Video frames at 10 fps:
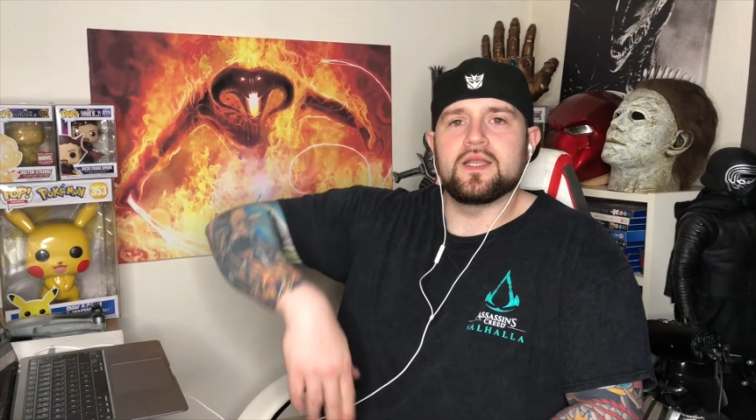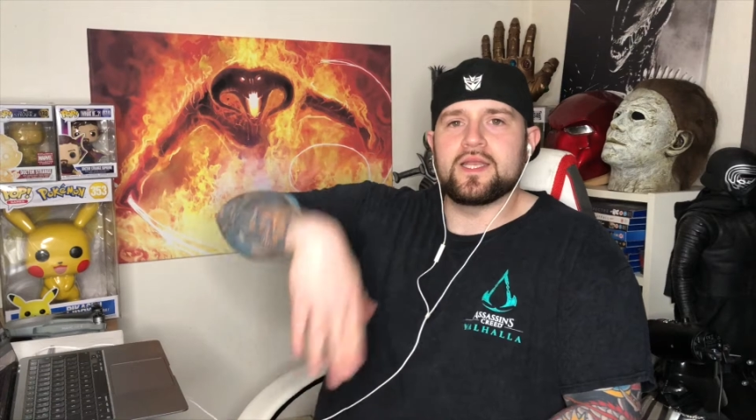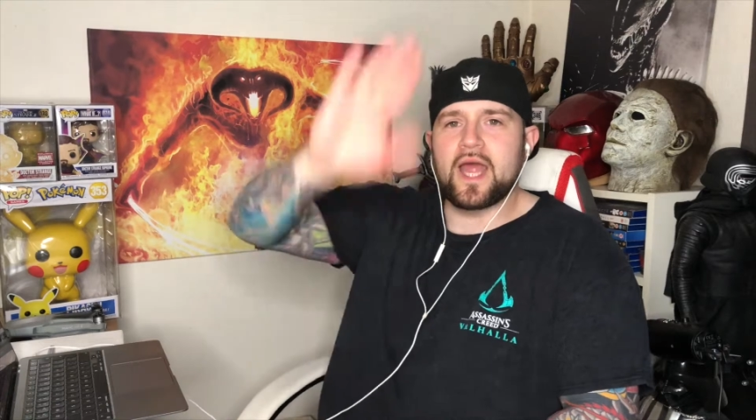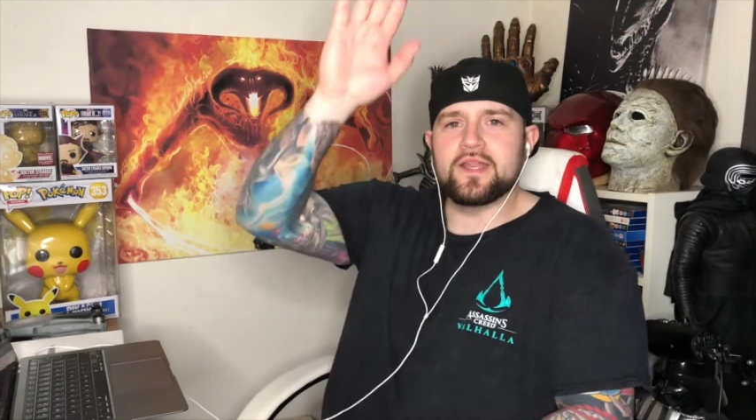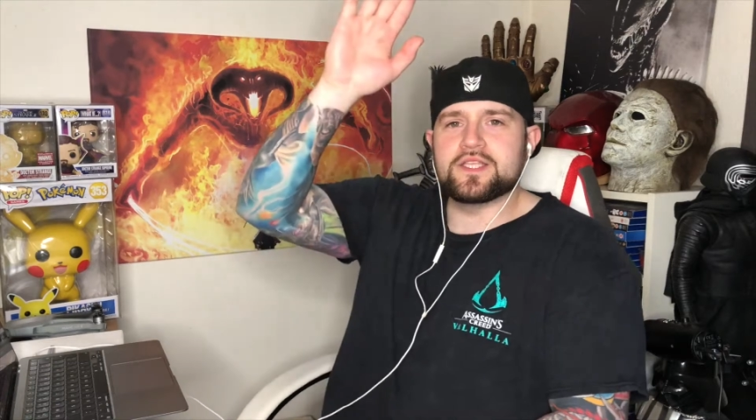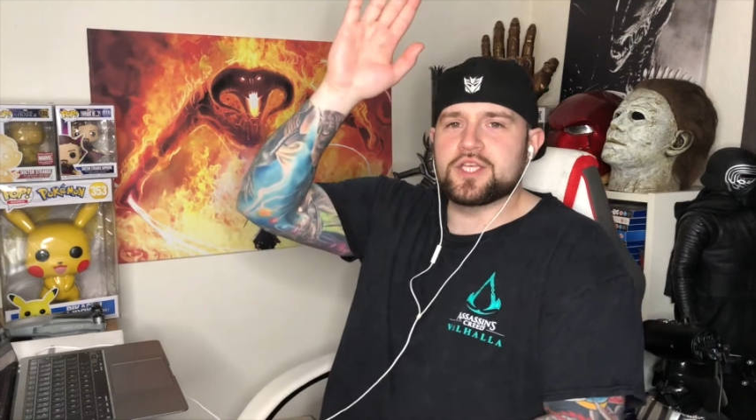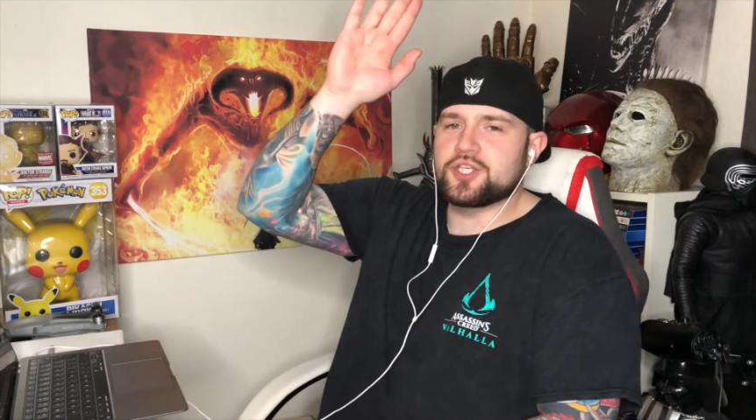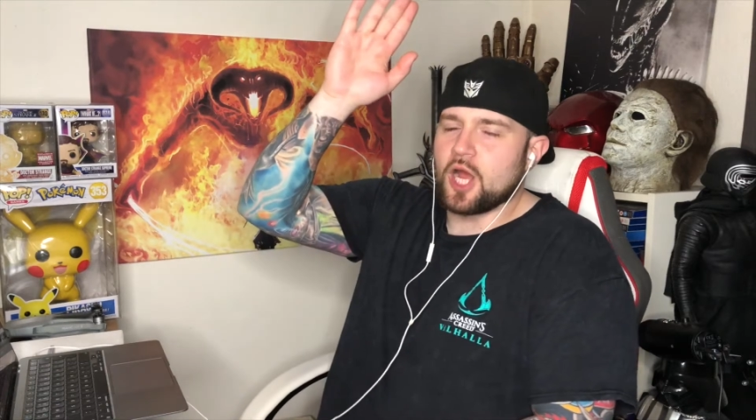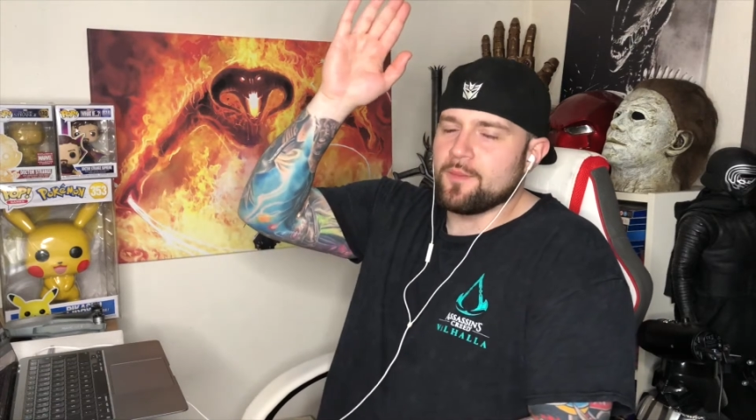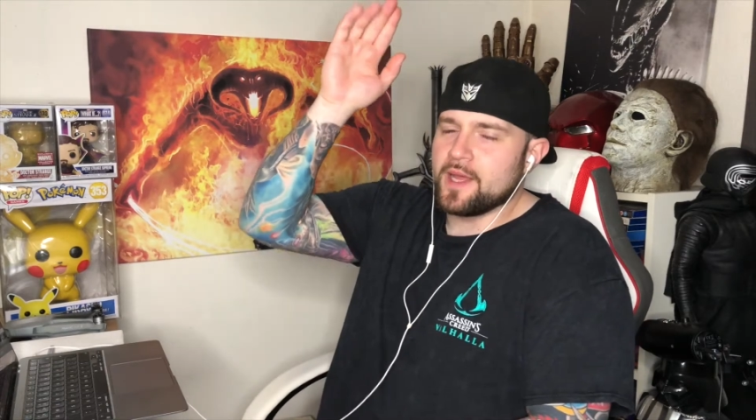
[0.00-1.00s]
Ladies and
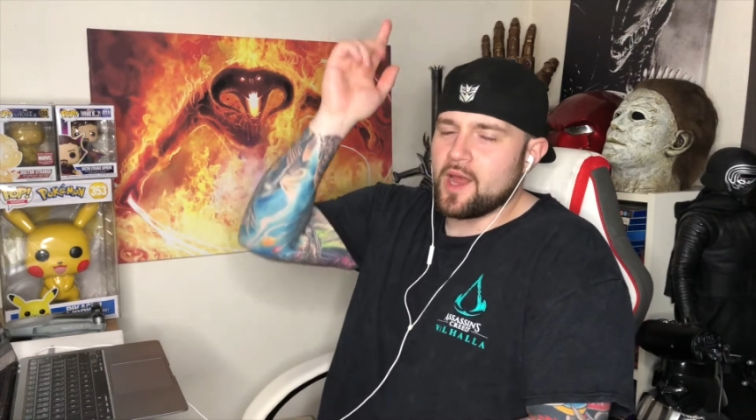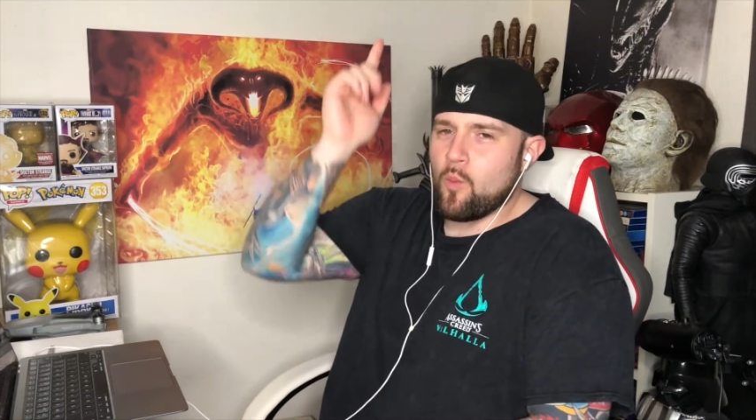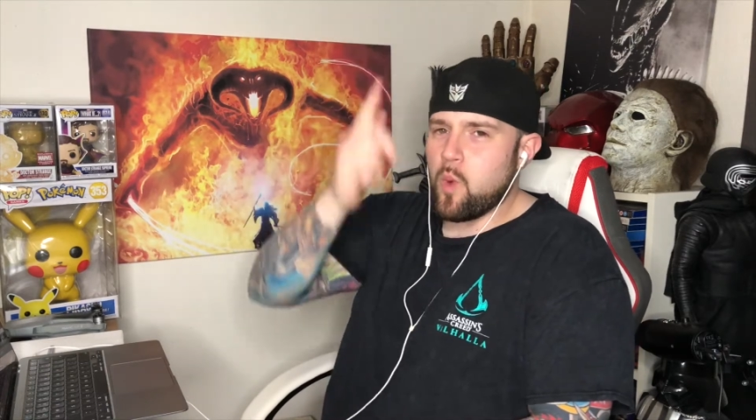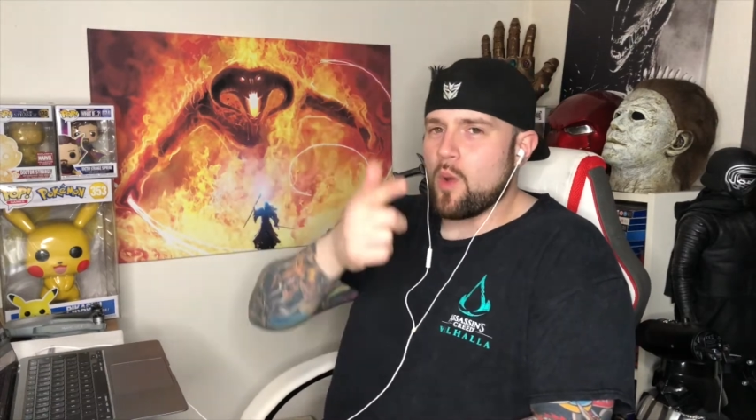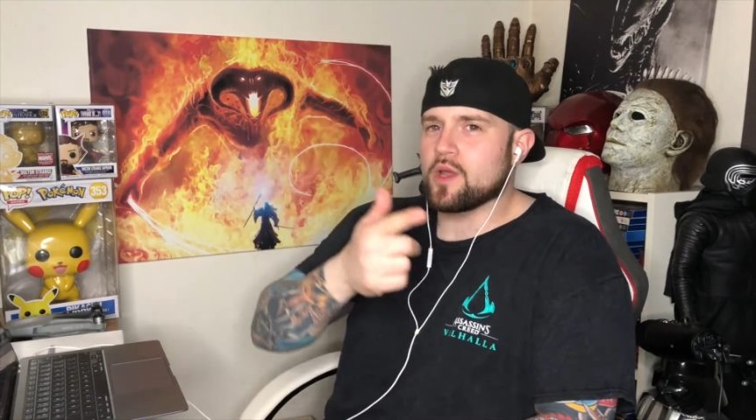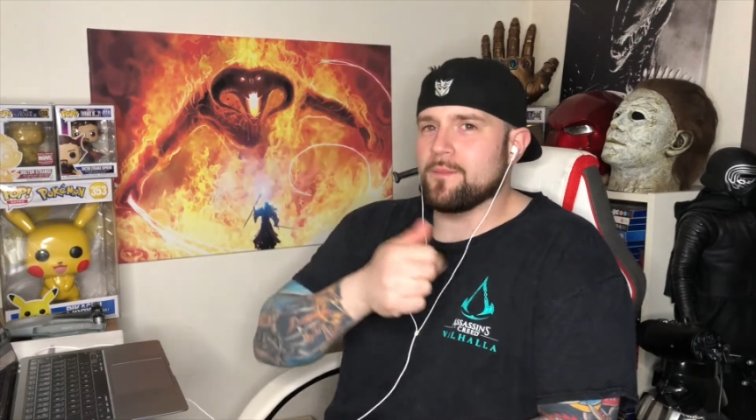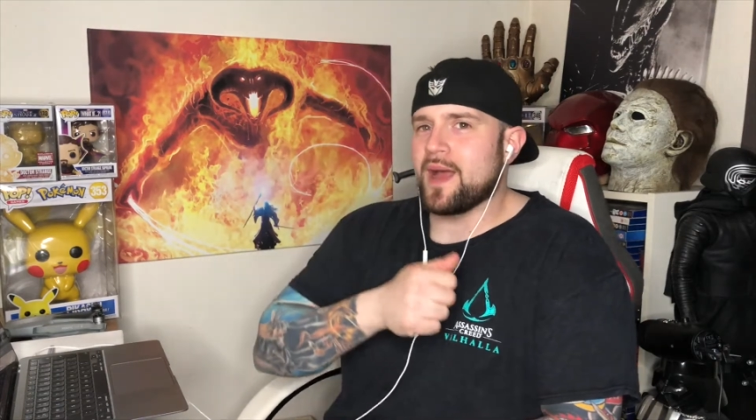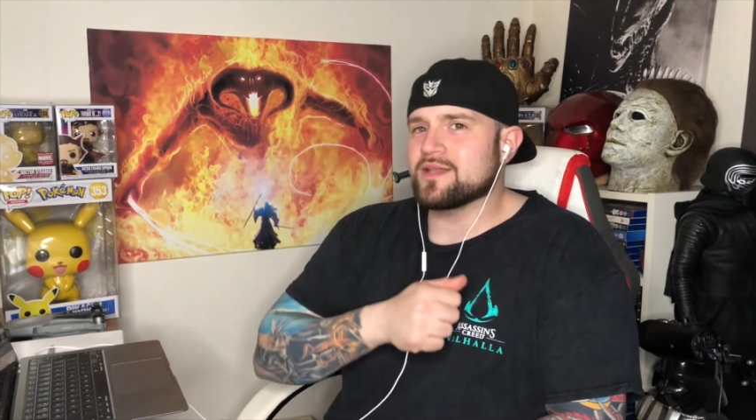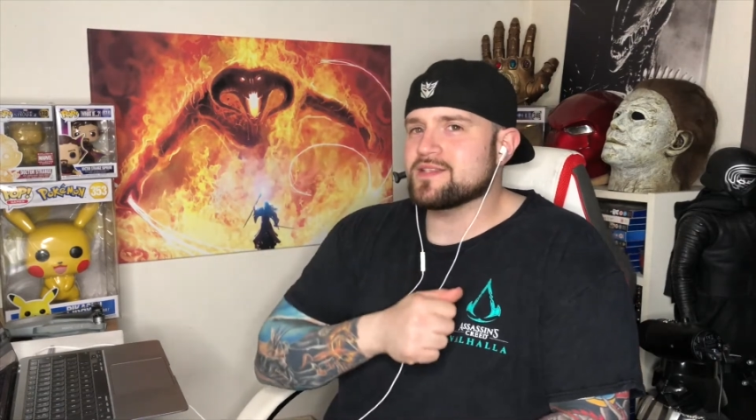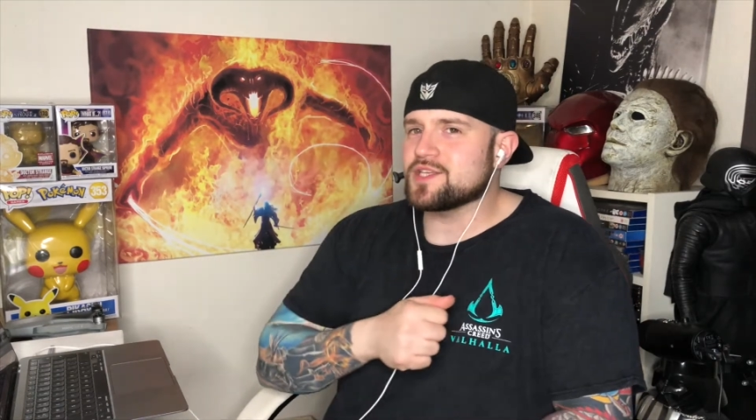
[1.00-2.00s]
gentlemen, welcome
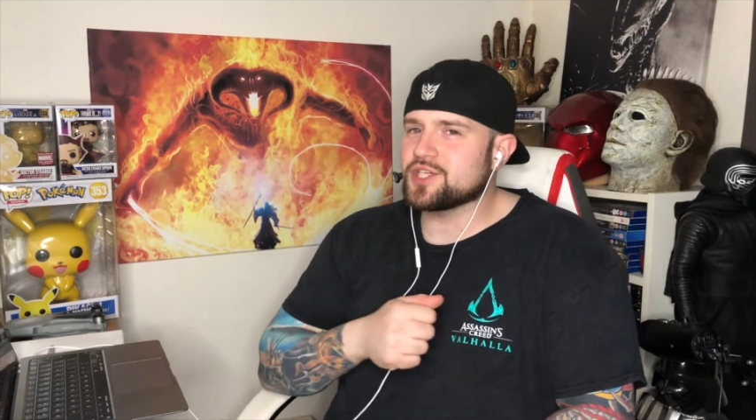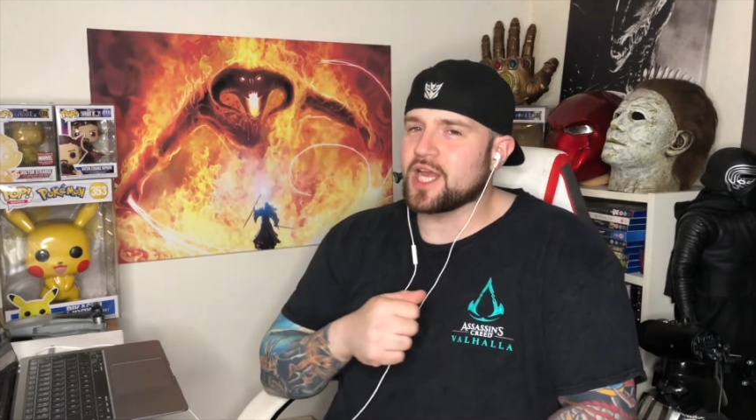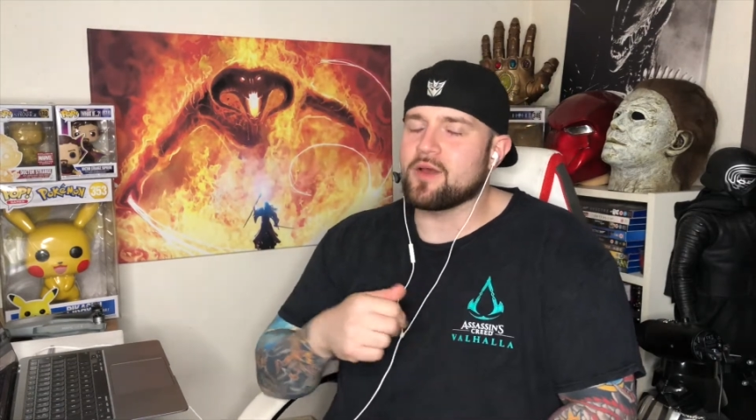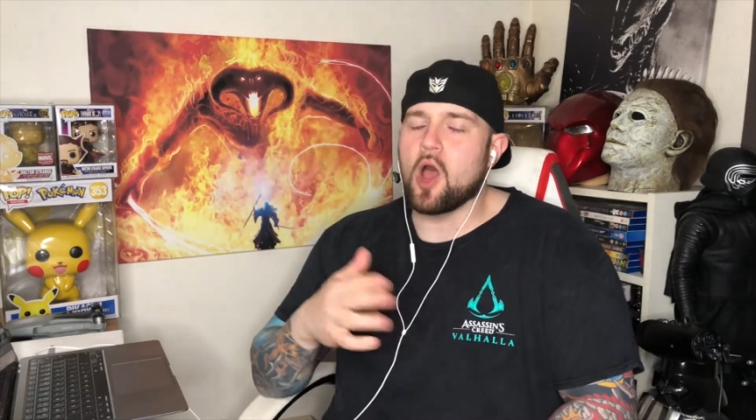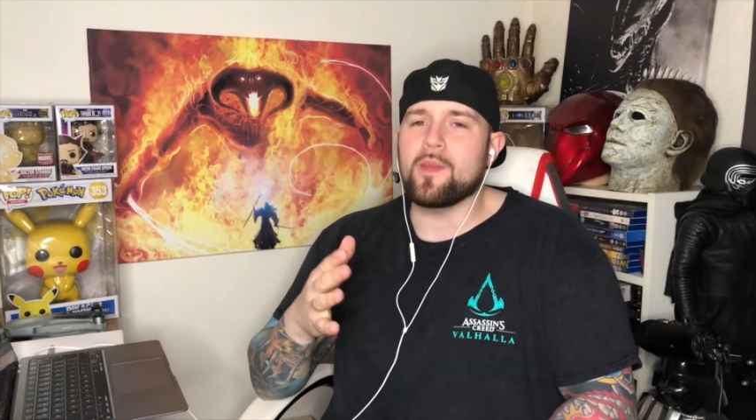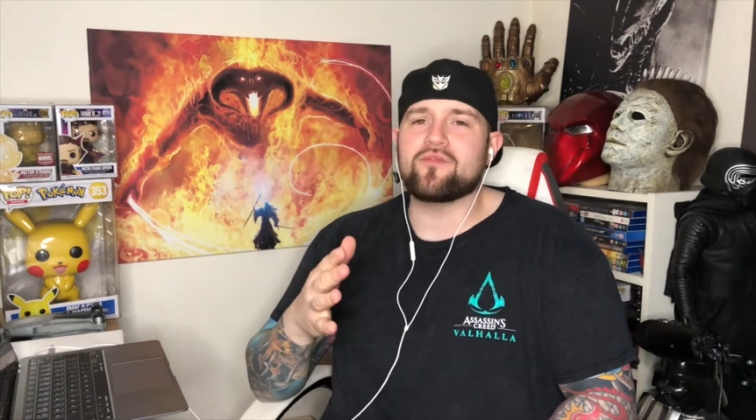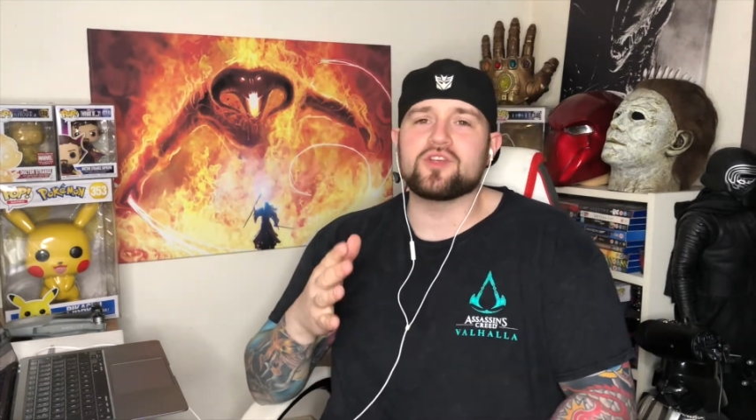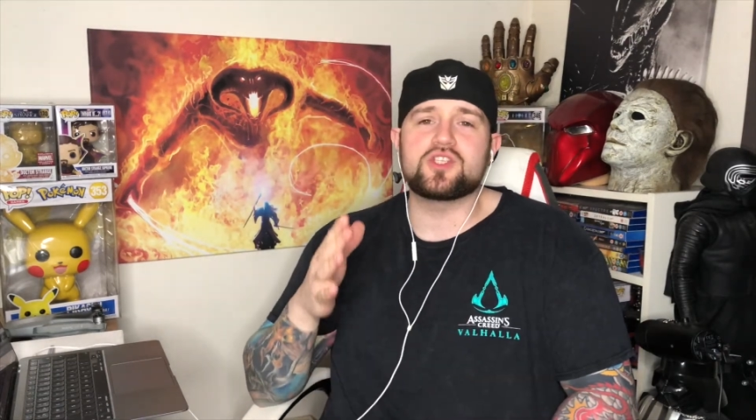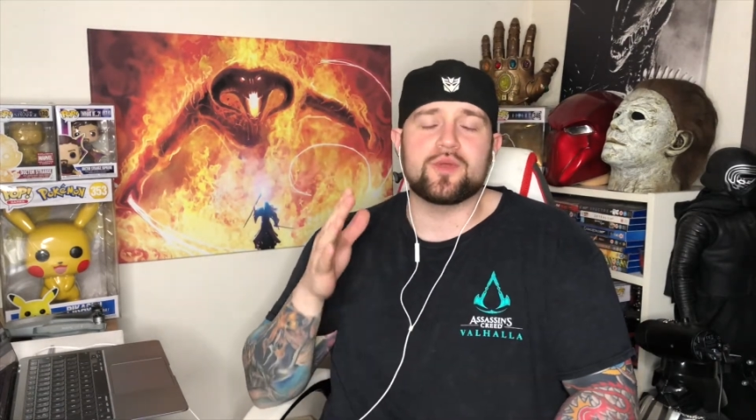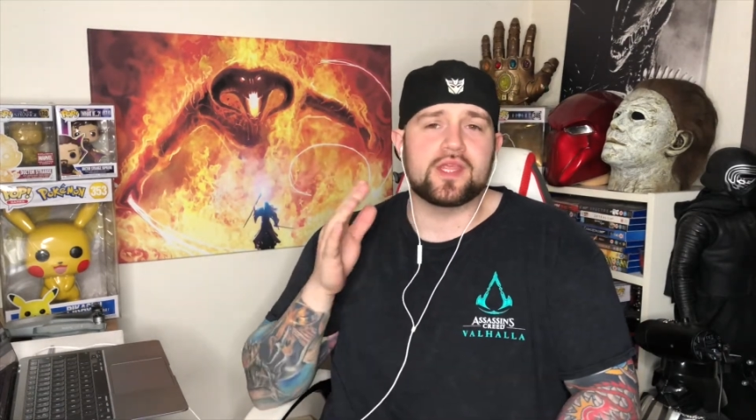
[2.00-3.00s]
back to the channel. Hope
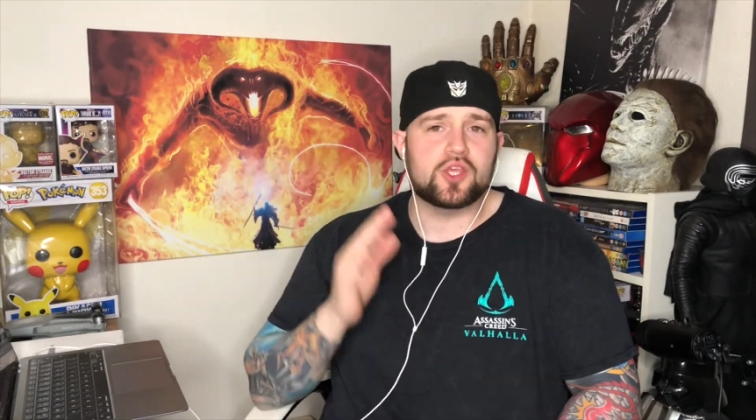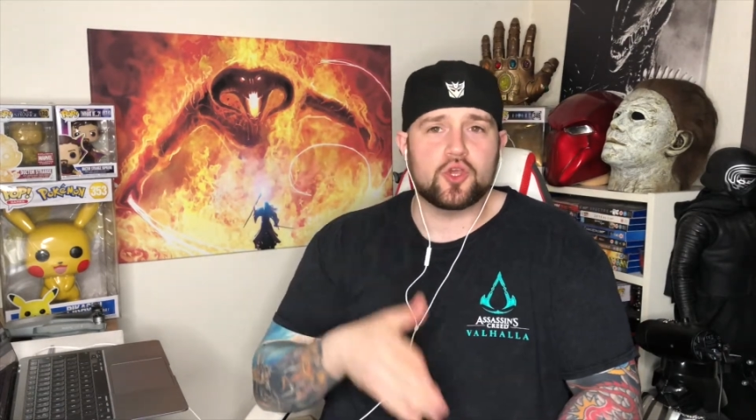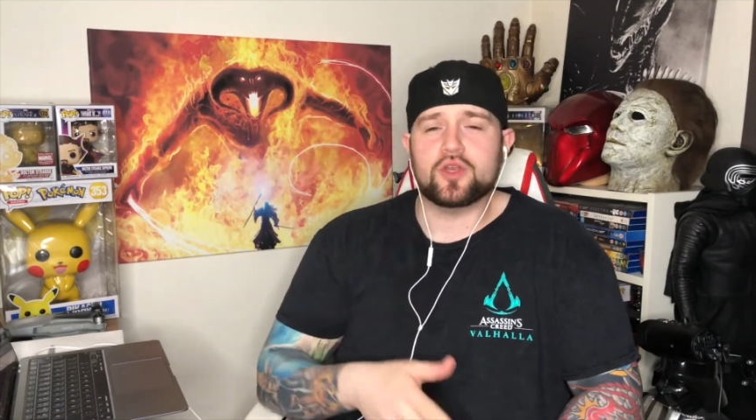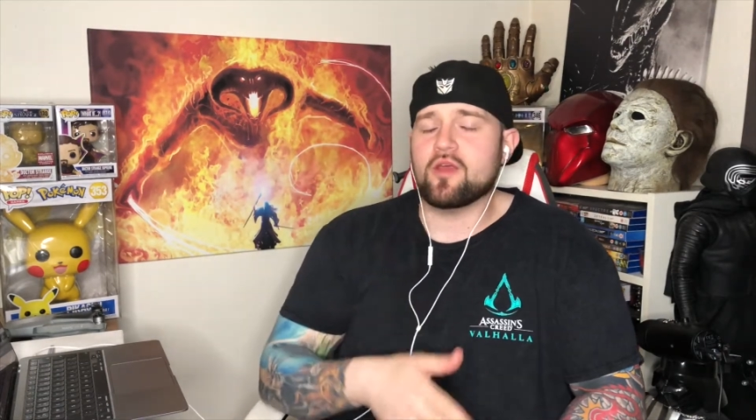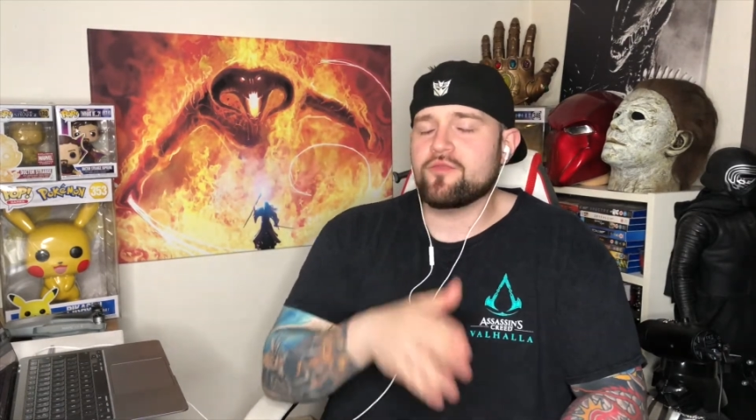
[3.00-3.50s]
everyone's doing good.